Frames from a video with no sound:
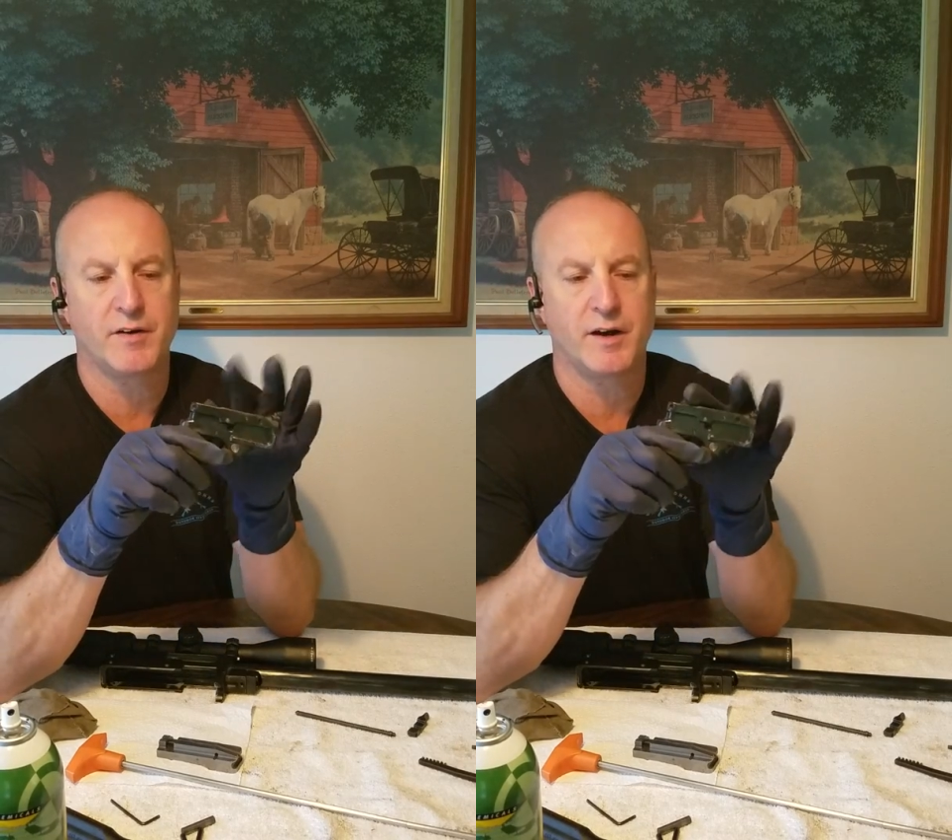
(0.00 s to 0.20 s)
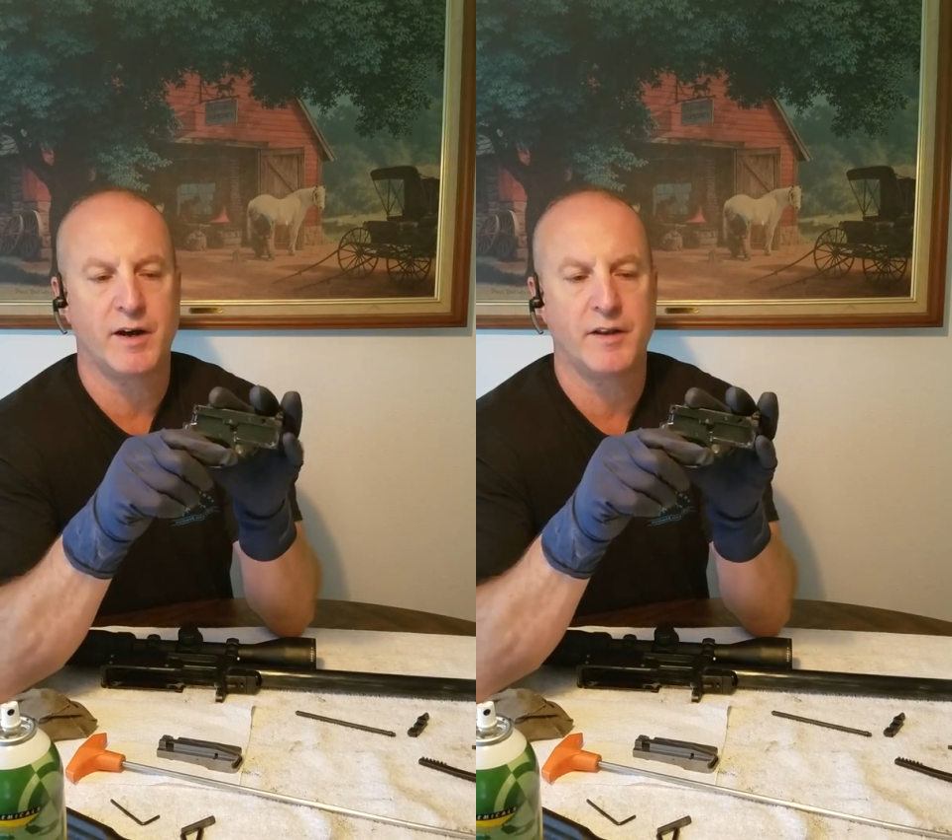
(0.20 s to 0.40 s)

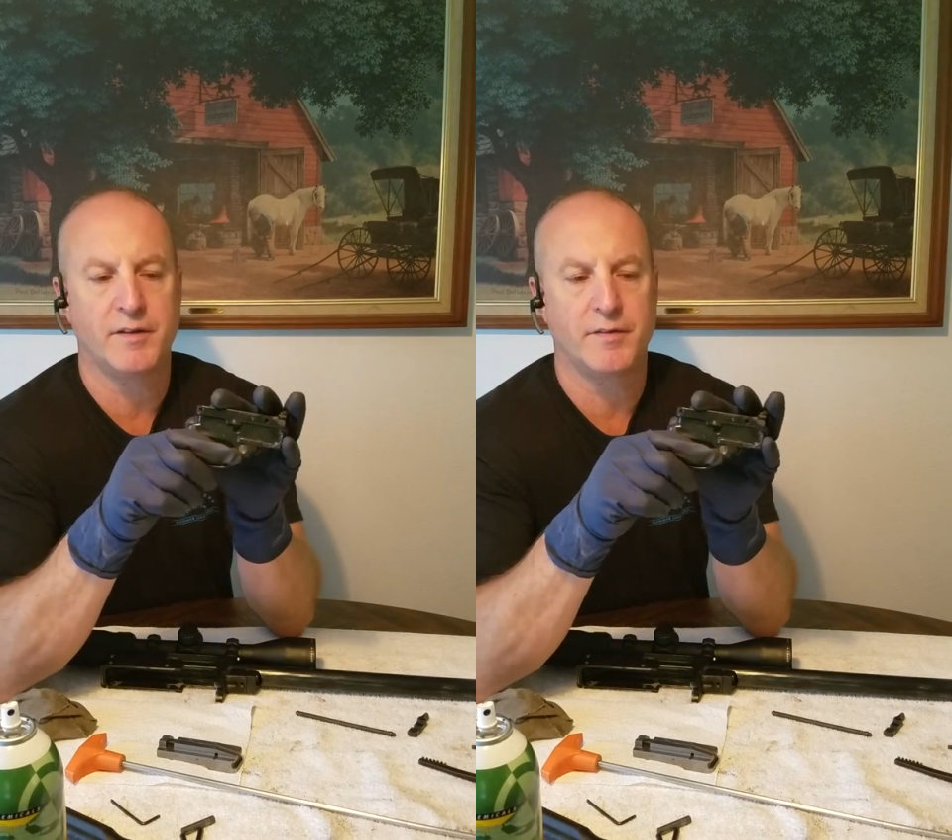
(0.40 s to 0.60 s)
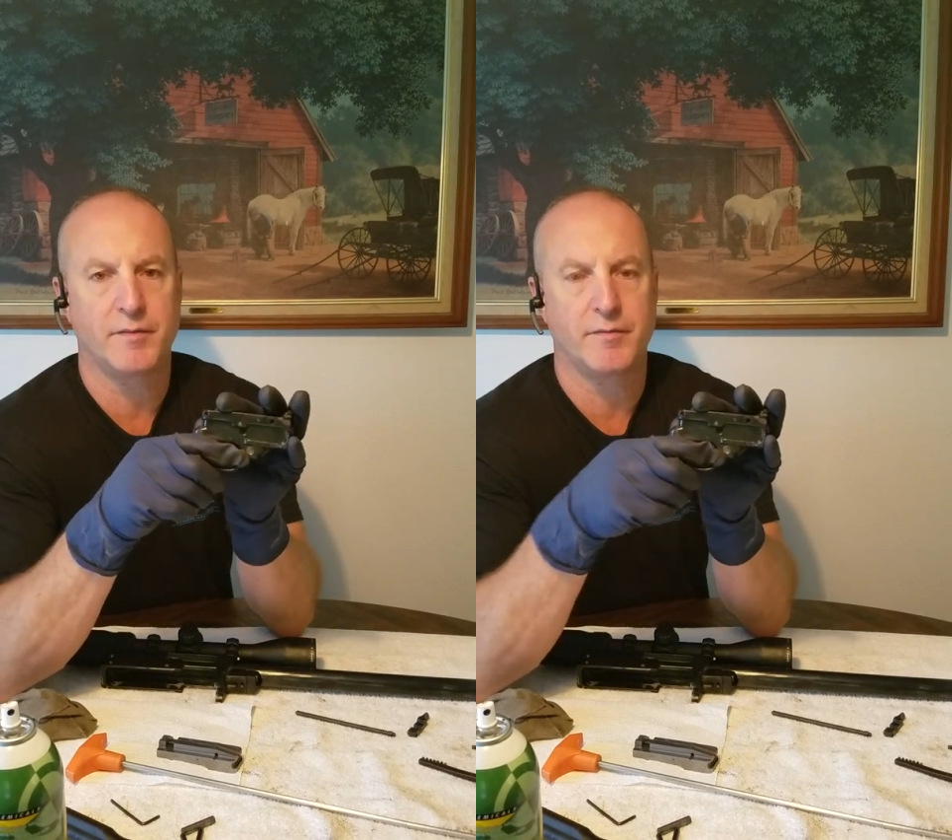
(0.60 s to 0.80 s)
on
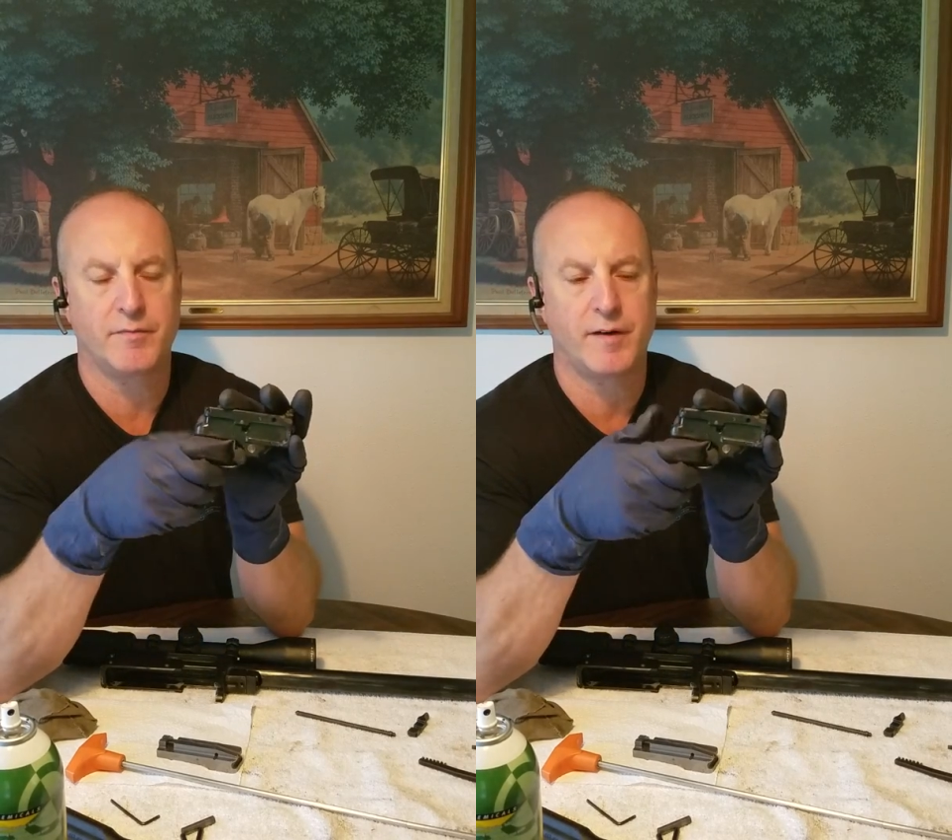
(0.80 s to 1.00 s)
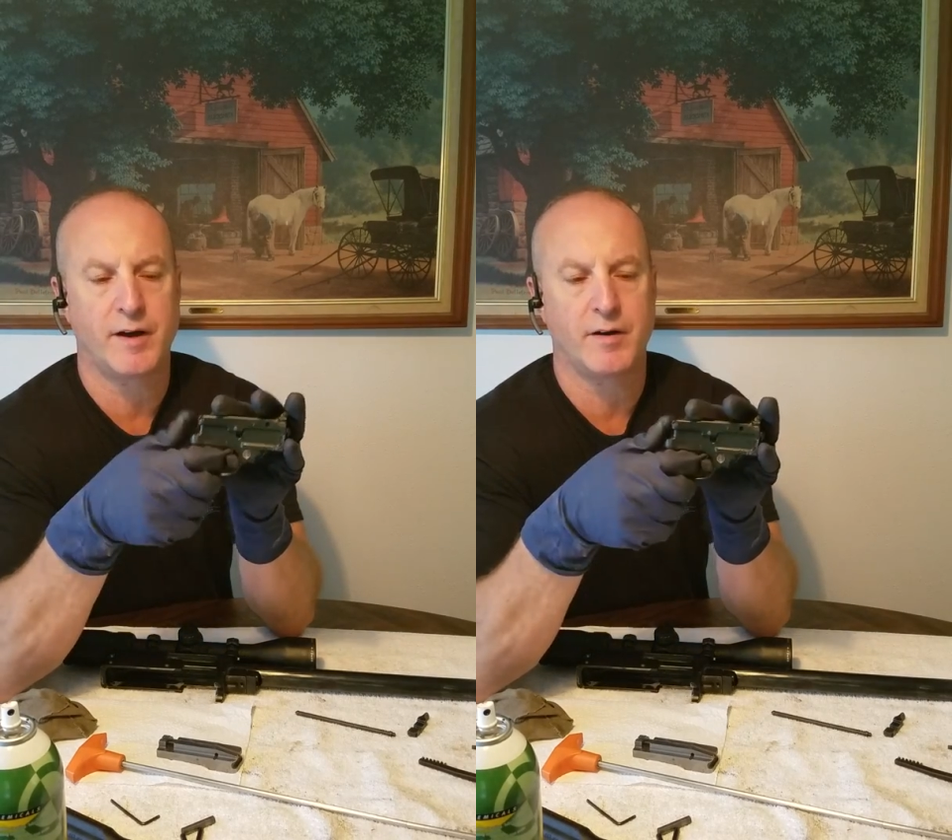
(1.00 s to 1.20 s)

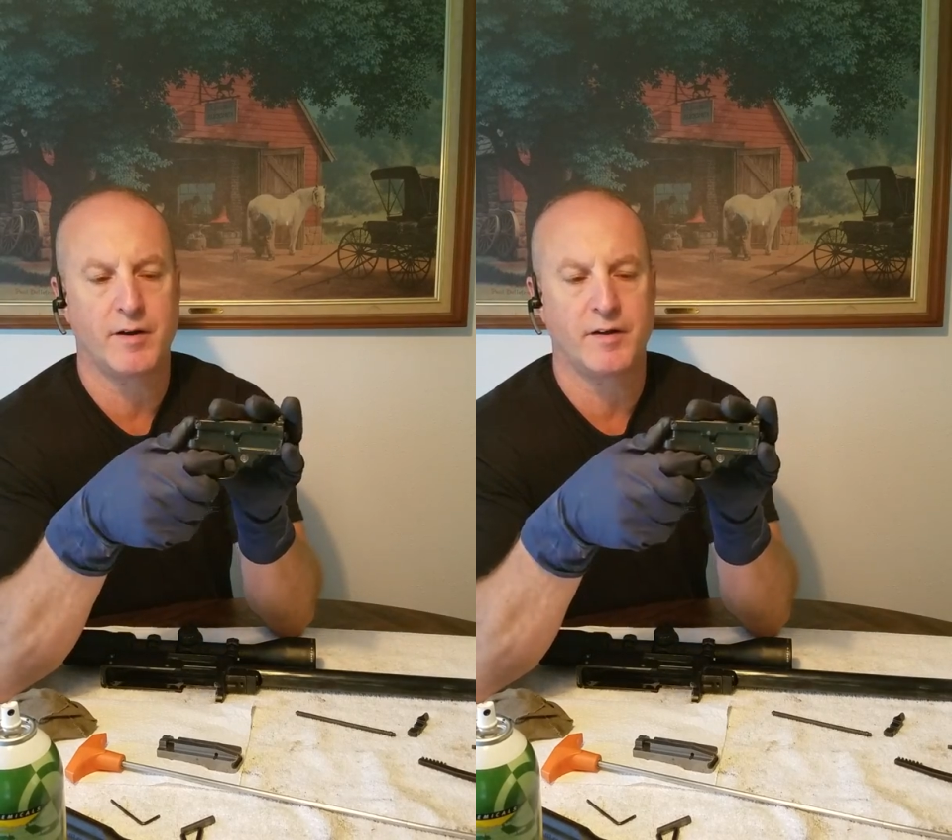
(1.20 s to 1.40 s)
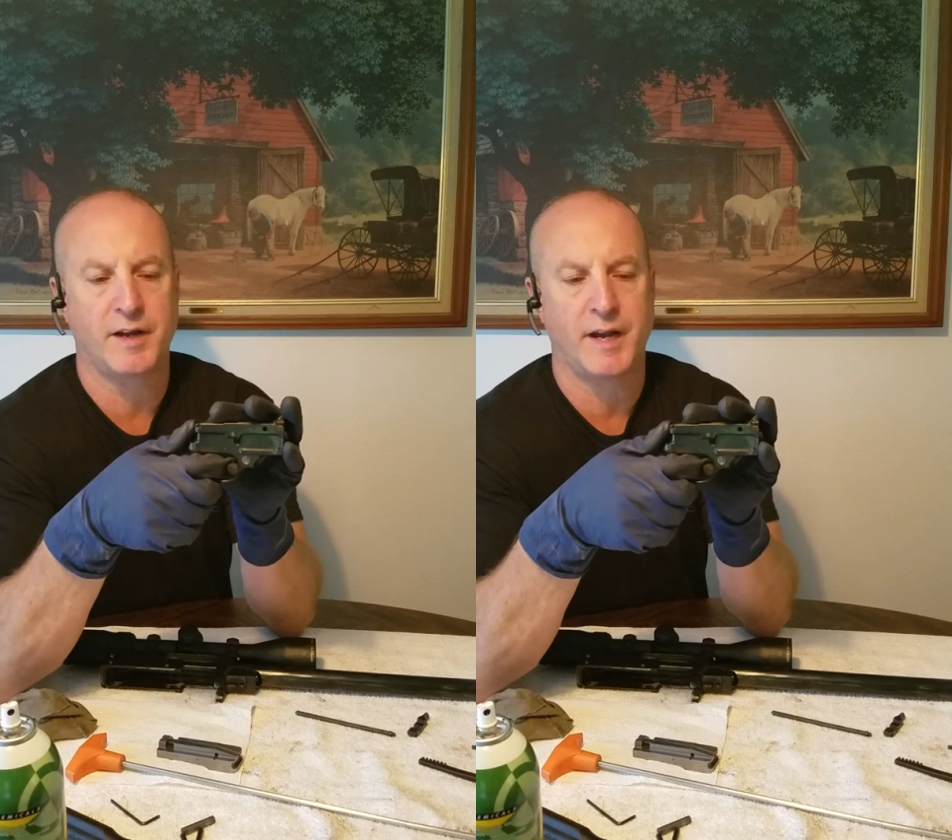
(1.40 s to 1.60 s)

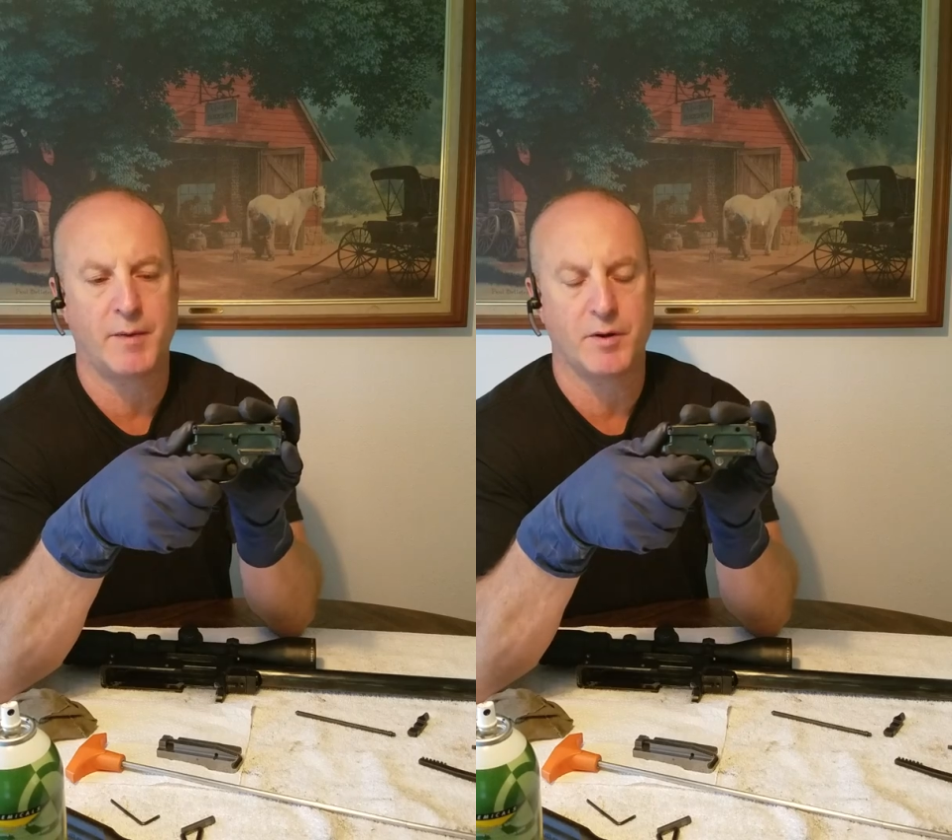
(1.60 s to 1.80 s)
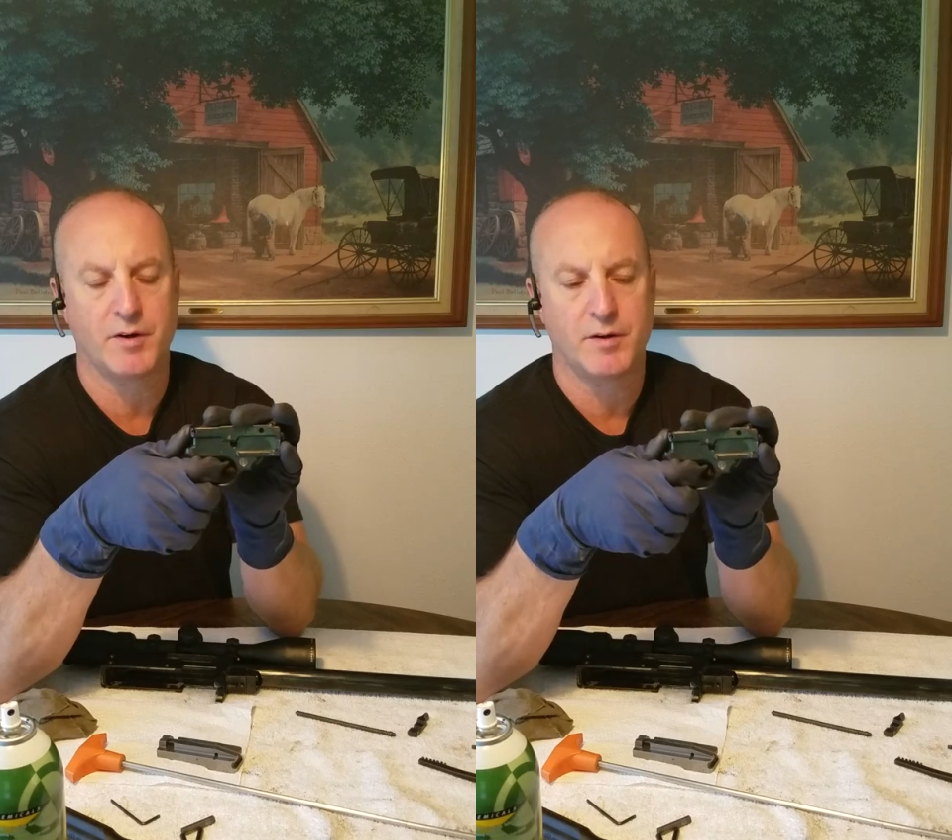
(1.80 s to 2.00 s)
the
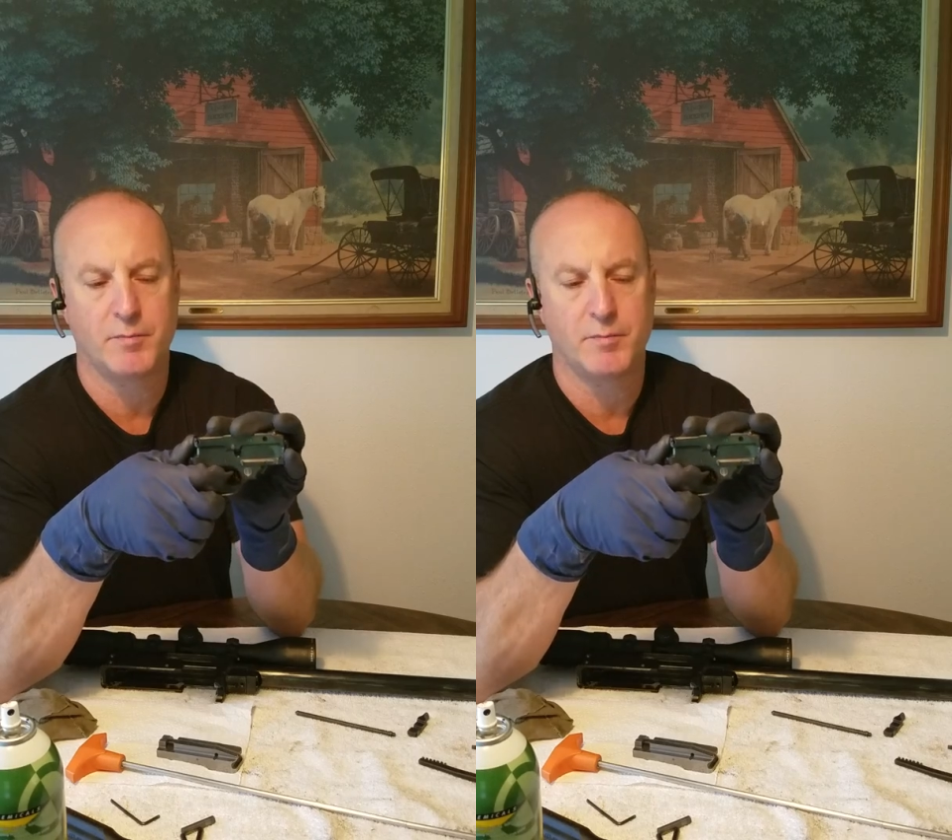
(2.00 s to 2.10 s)
hammer,